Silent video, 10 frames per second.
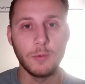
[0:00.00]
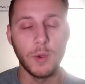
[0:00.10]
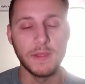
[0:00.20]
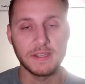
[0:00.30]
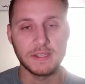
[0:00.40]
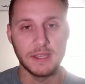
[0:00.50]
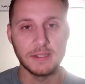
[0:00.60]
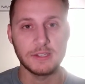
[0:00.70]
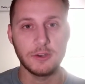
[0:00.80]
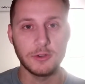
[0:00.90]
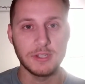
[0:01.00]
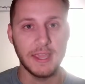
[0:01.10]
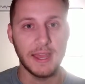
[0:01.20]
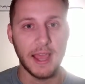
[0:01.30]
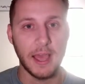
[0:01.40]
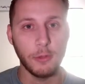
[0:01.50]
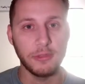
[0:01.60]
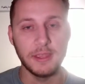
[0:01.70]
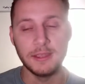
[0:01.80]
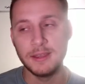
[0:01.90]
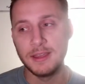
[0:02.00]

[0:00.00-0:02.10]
the Sens start to get healthy.